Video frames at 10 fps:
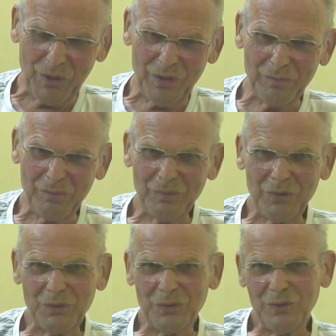
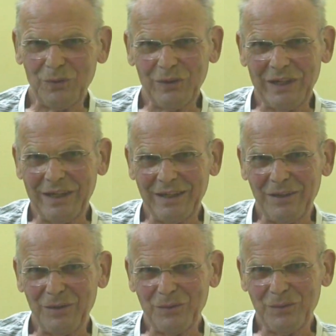podium to
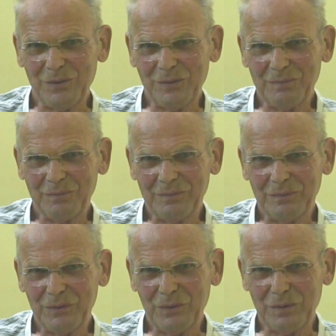get you
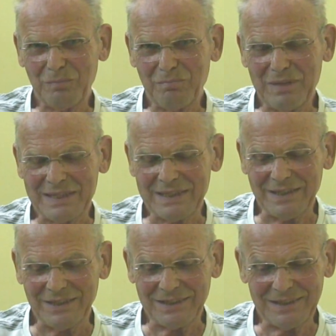to a
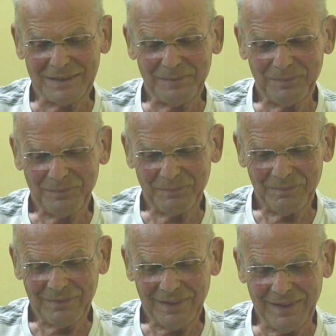message.
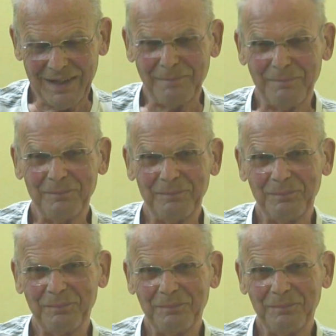Yeah.